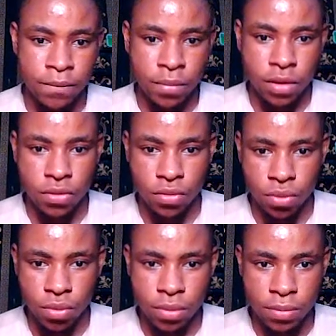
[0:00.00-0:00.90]

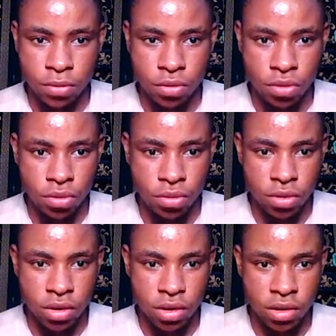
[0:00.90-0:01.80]
so I'm just going to
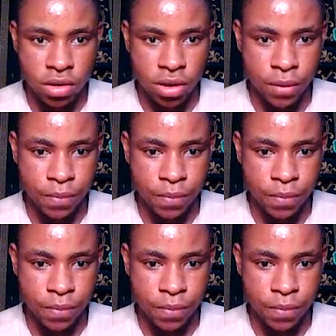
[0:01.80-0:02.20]
here.